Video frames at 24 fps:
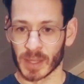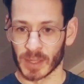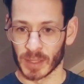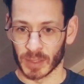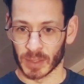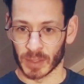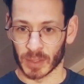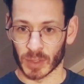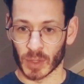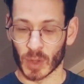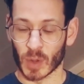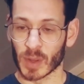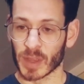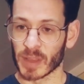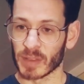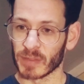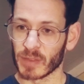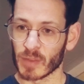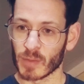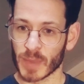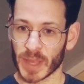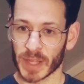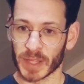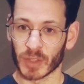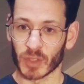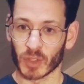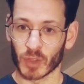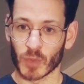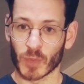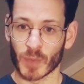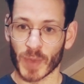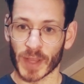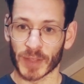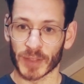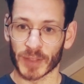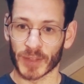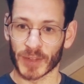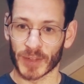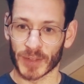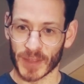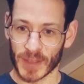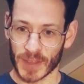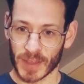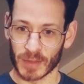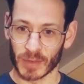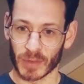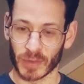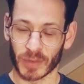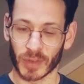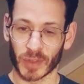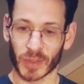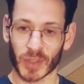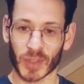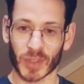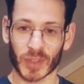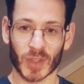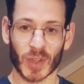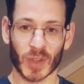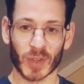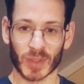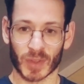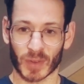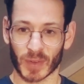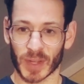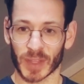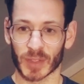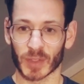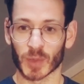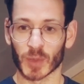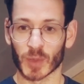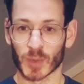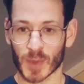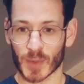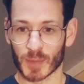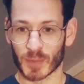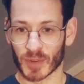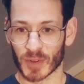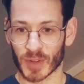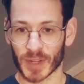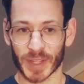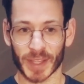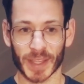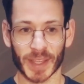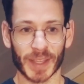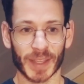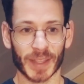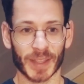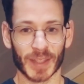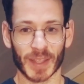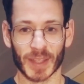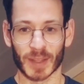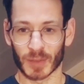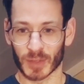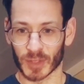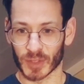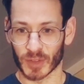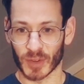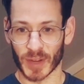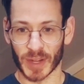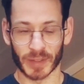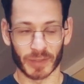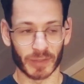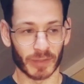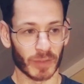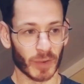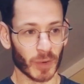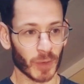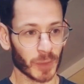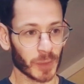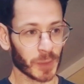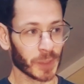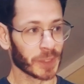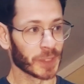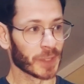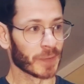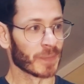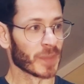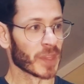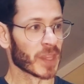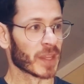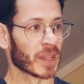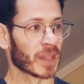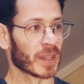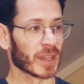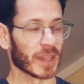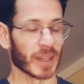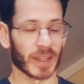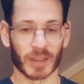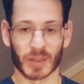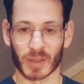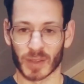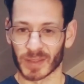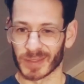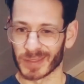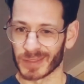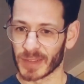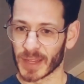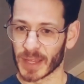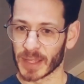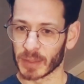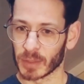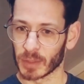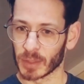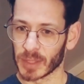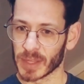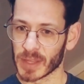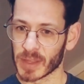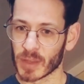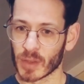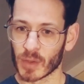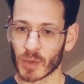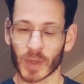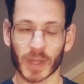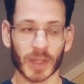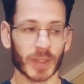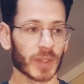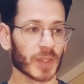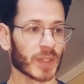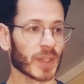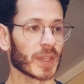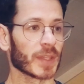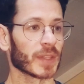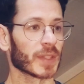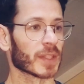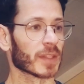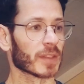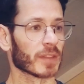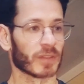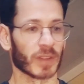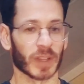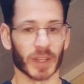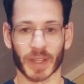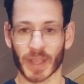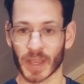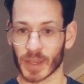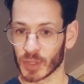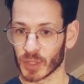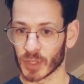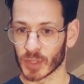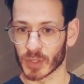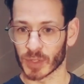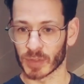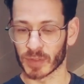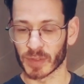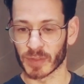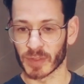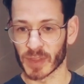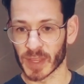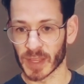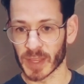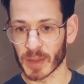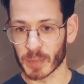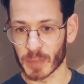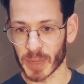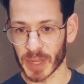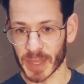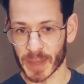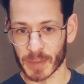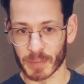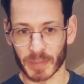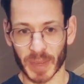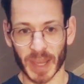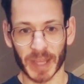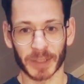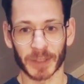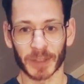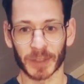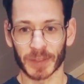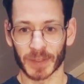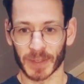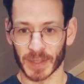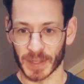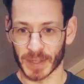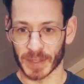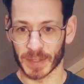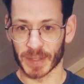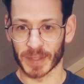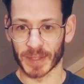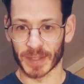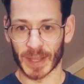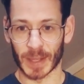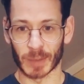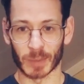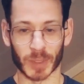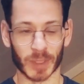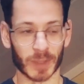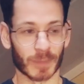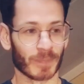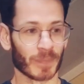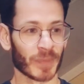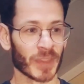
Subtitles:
So if you manage to master the intro for the song, the rest would be pretty easy and straightforward, and you can find all the nuances and the variations of the finger picking pattern in the tabs.